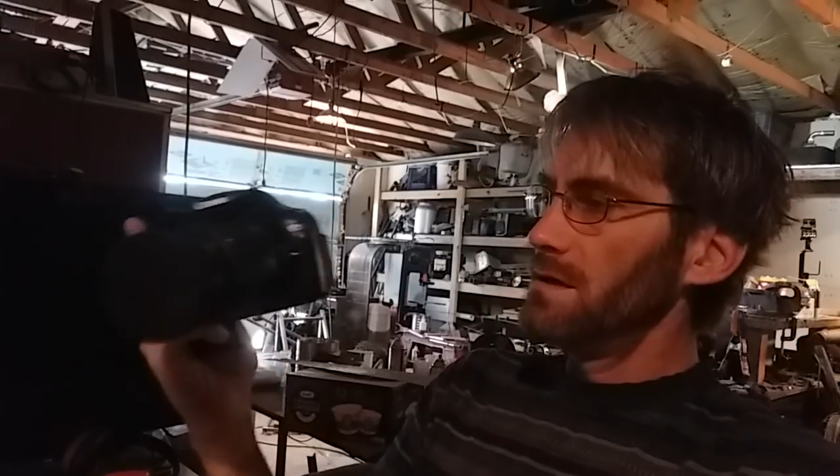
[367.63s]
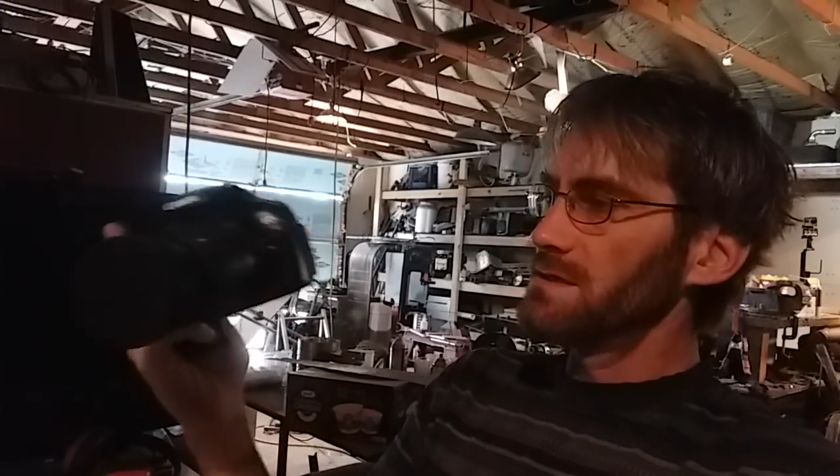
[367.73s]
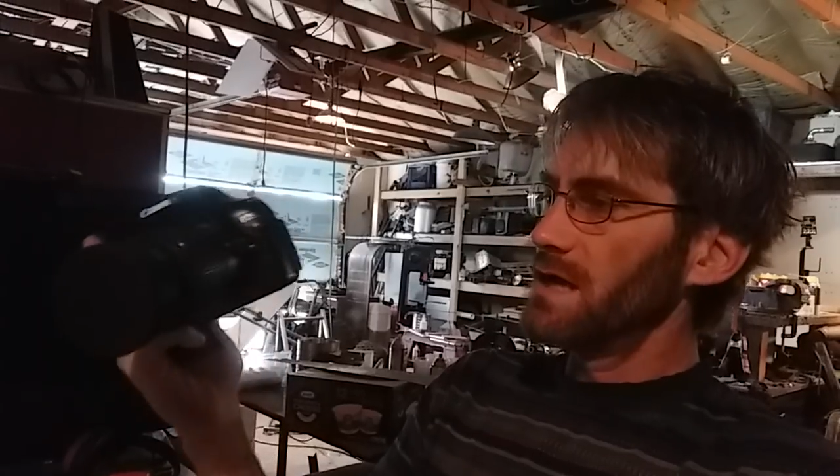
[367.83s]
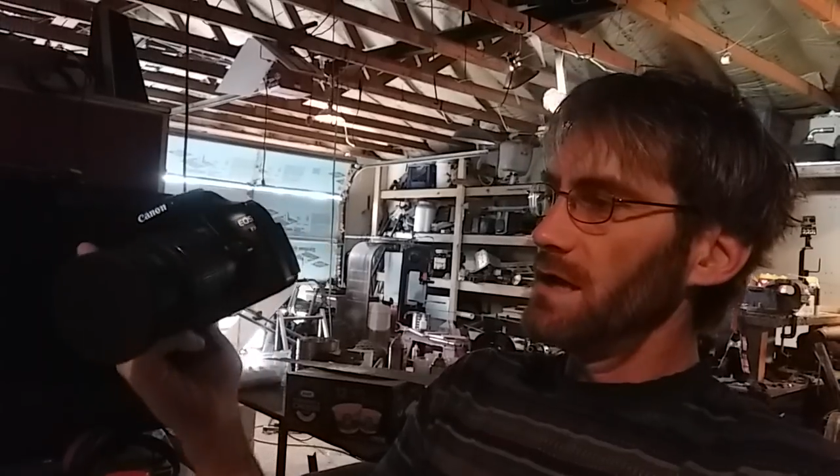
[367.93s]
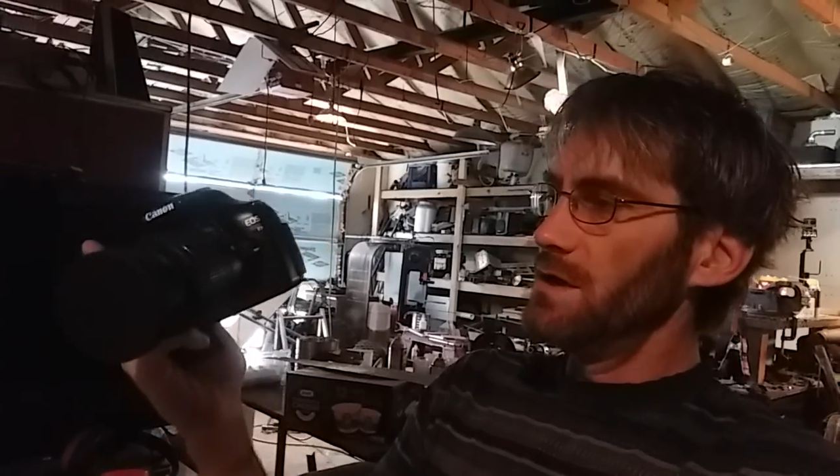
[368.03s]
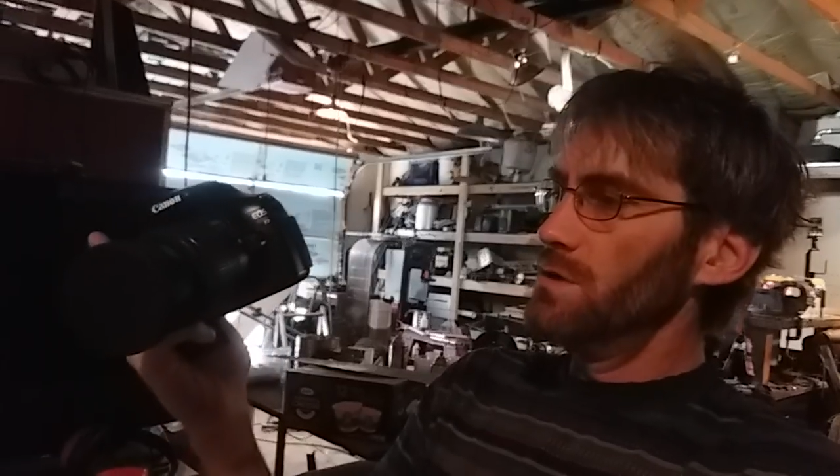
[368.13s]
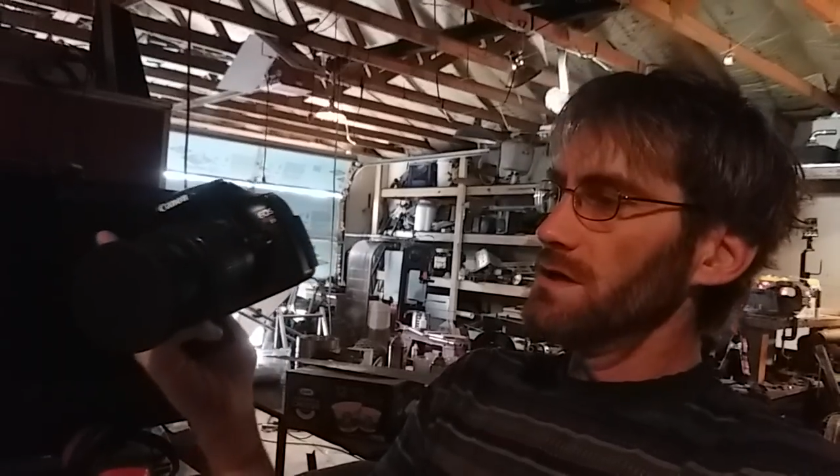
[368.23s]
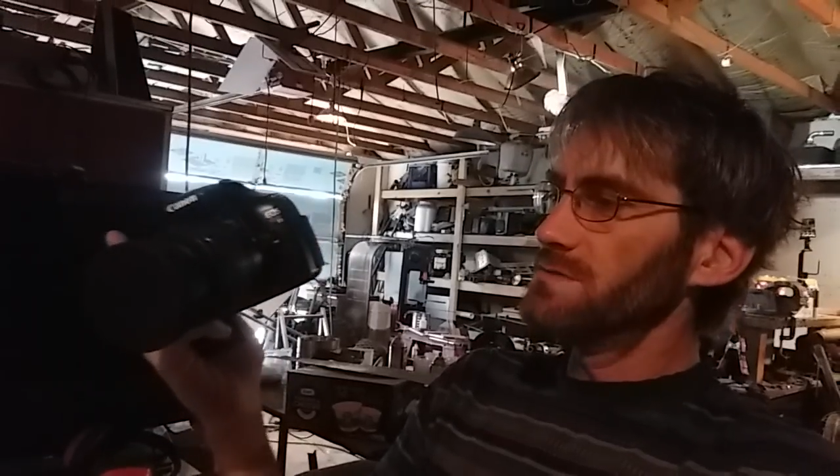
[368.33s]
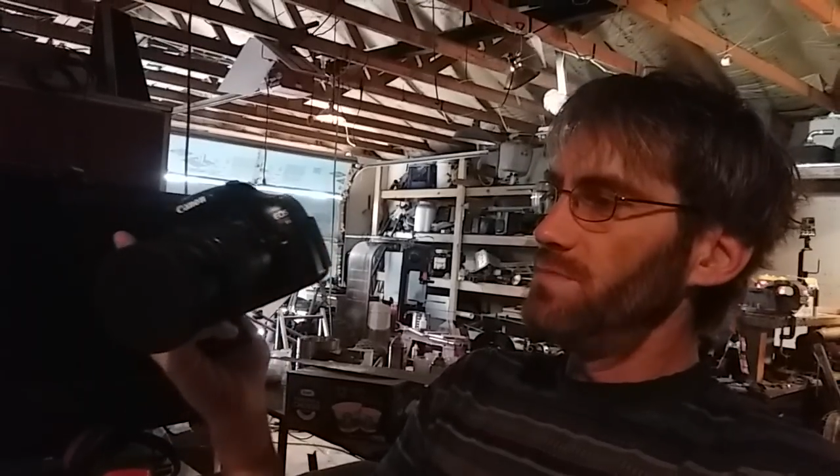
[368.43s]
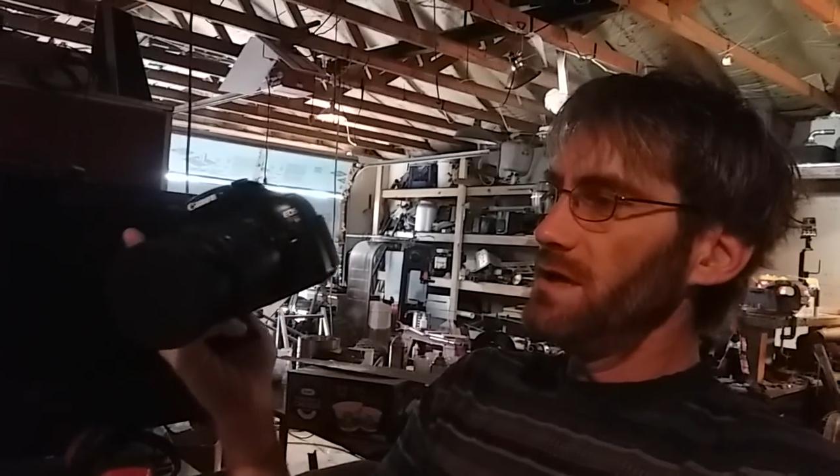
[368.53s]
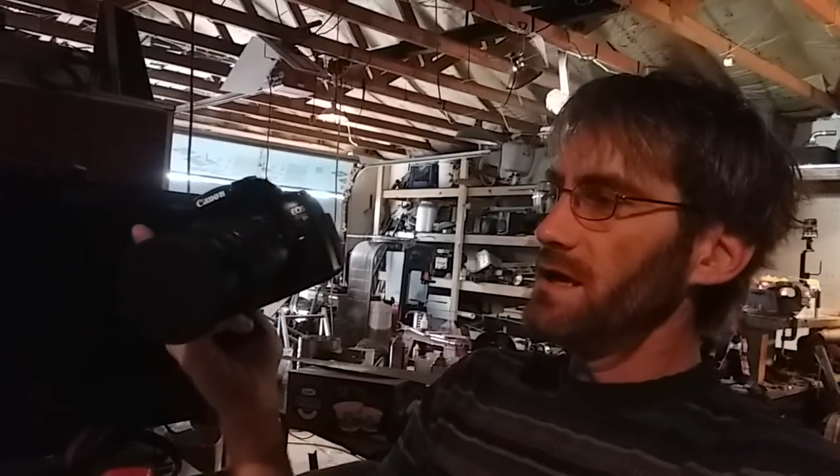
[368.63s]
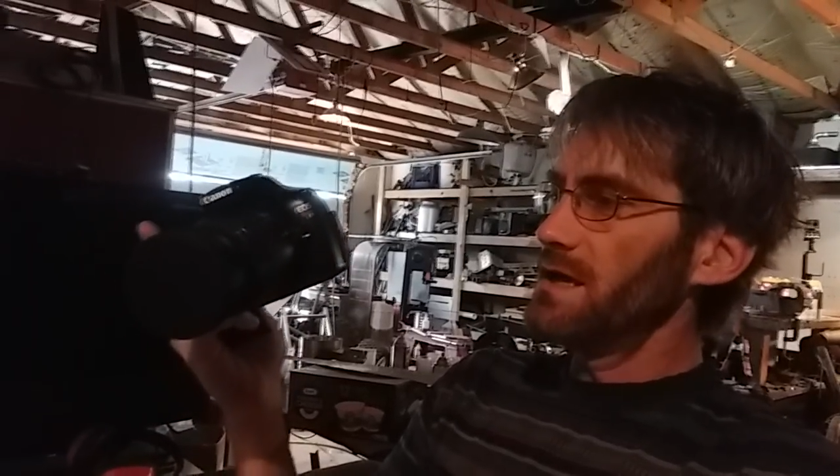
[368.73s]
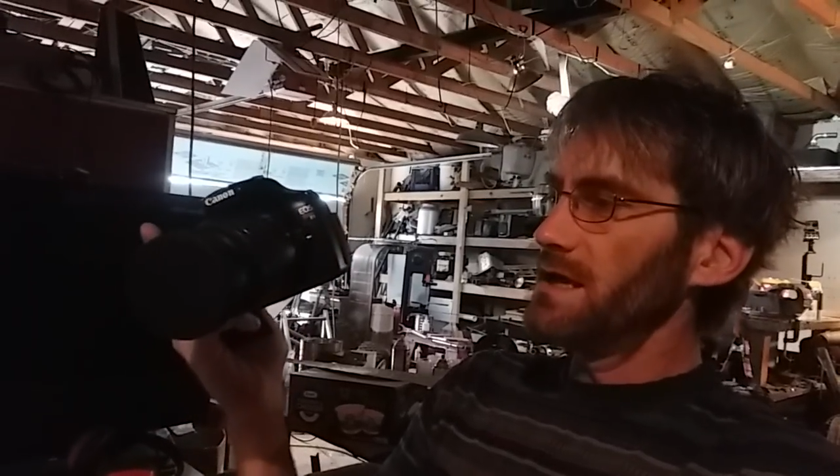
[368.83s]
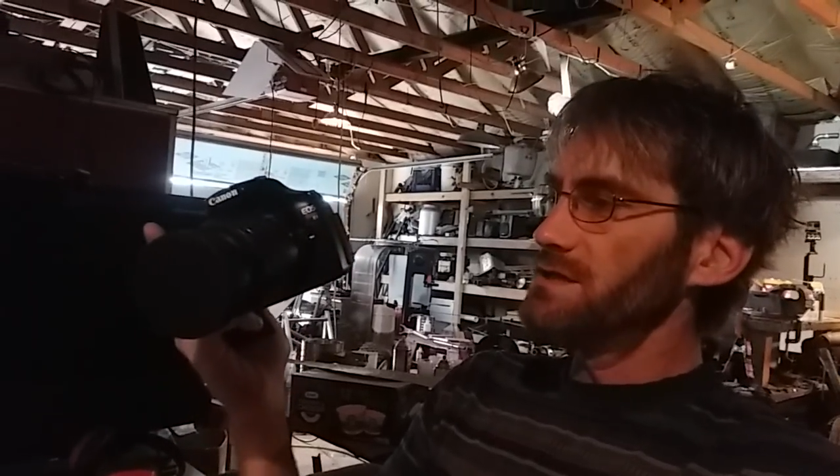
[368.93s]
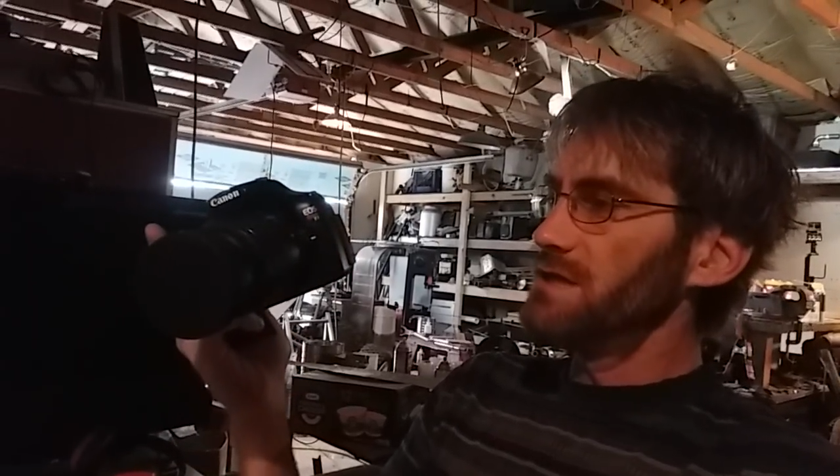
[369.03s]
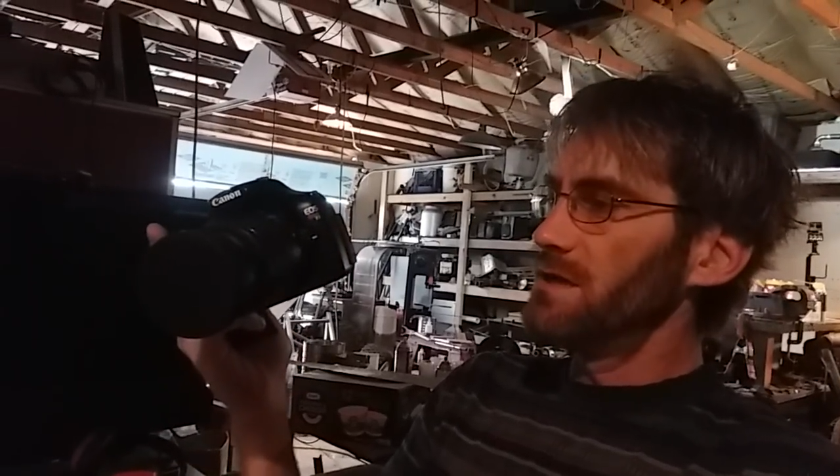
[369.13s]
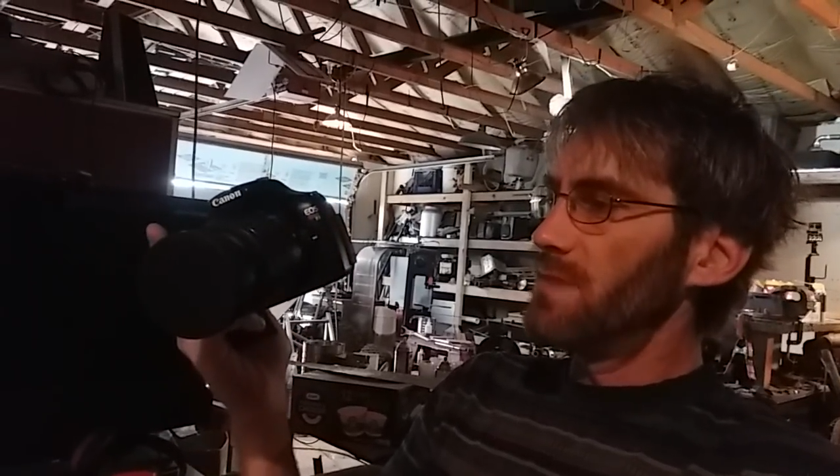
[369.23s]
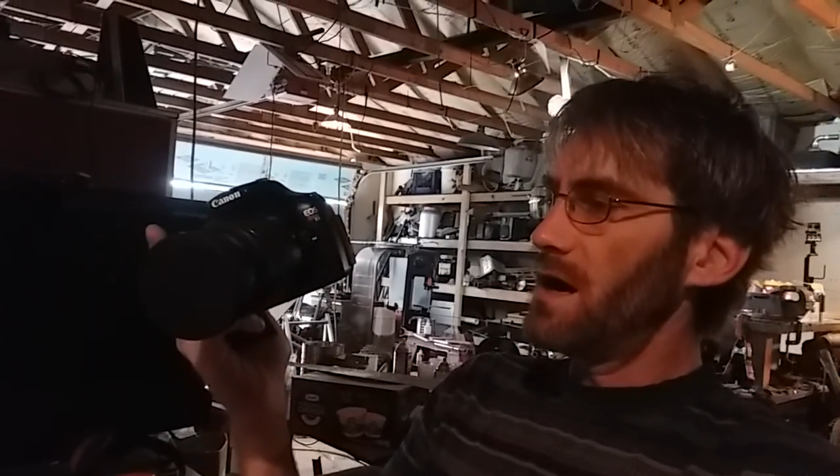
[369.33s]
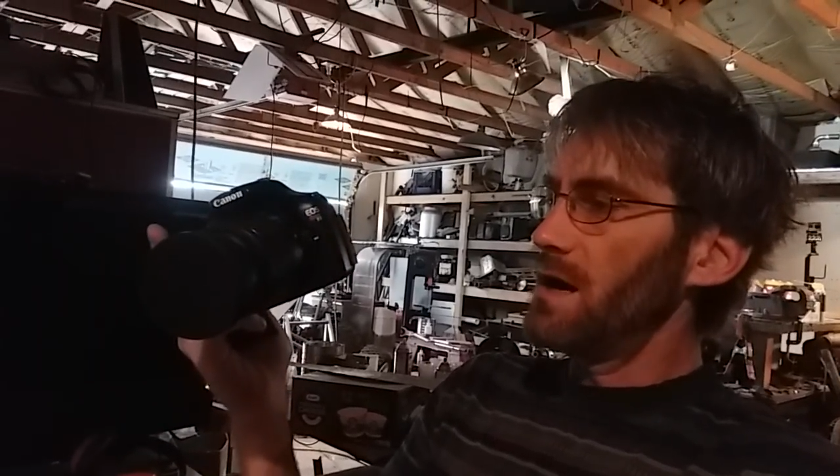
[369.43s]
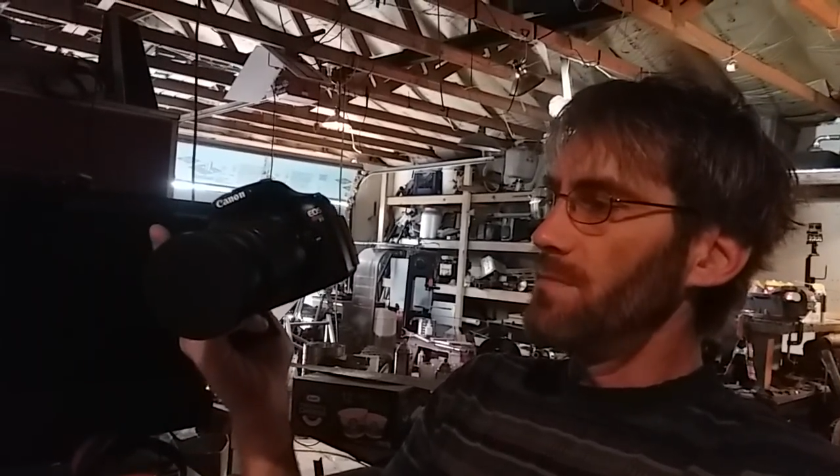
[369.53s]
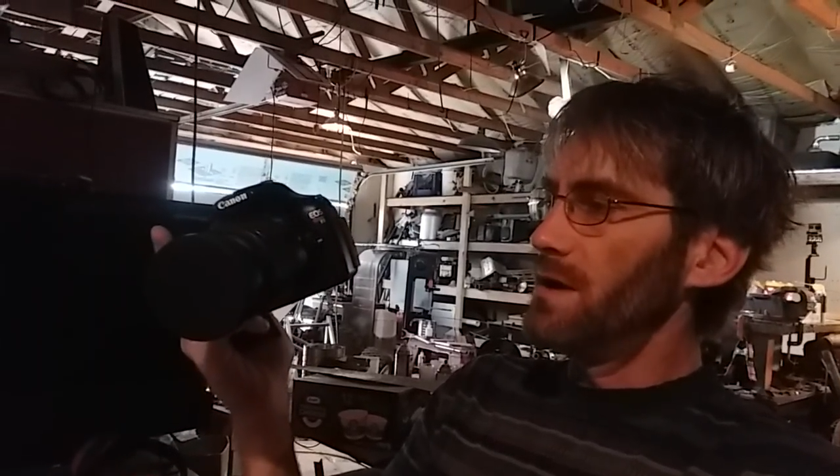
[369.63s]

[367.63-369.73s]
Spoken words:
It's got USB and HDMI,